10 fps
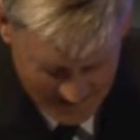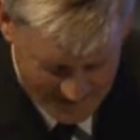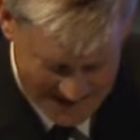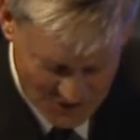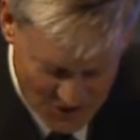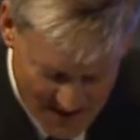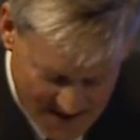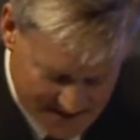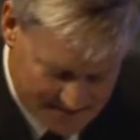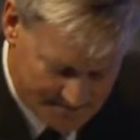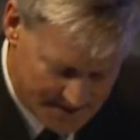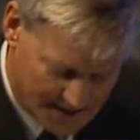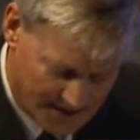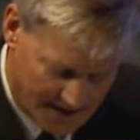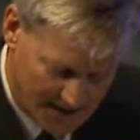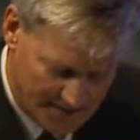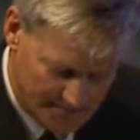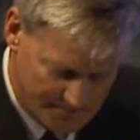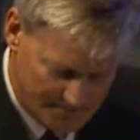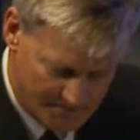That said,
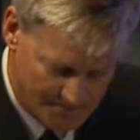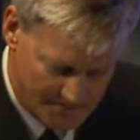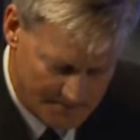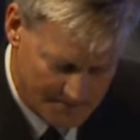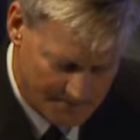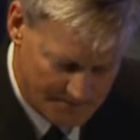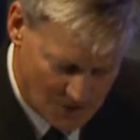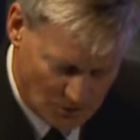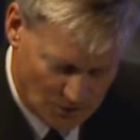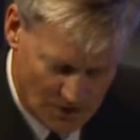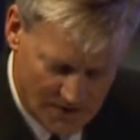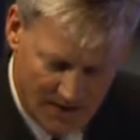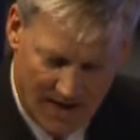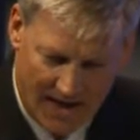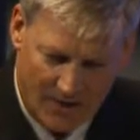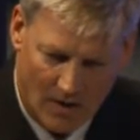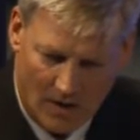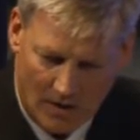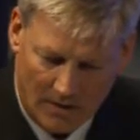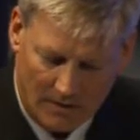you look at
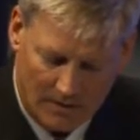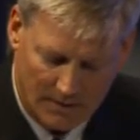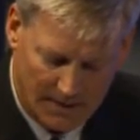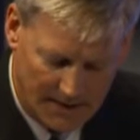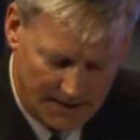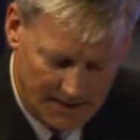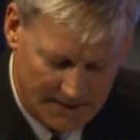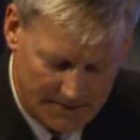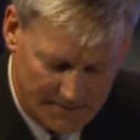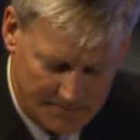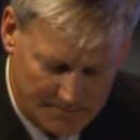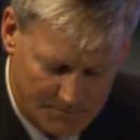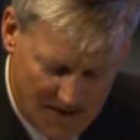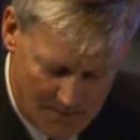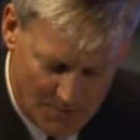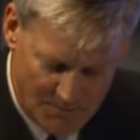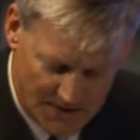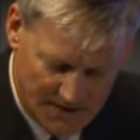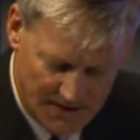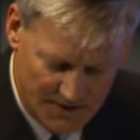our
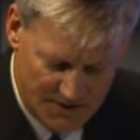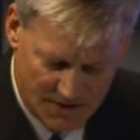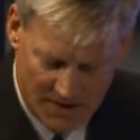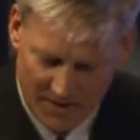capabilities,